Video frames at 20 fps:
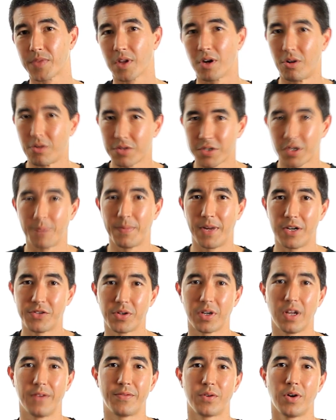Also,
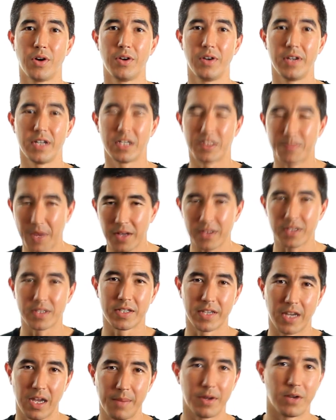battery life quoted is about the
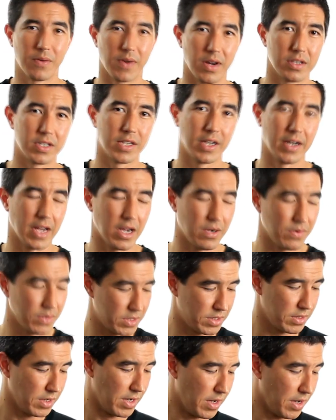same at around 10
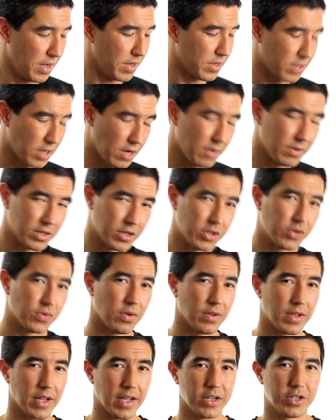hours, so it's a
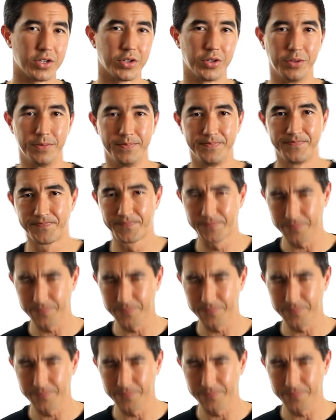draw there too.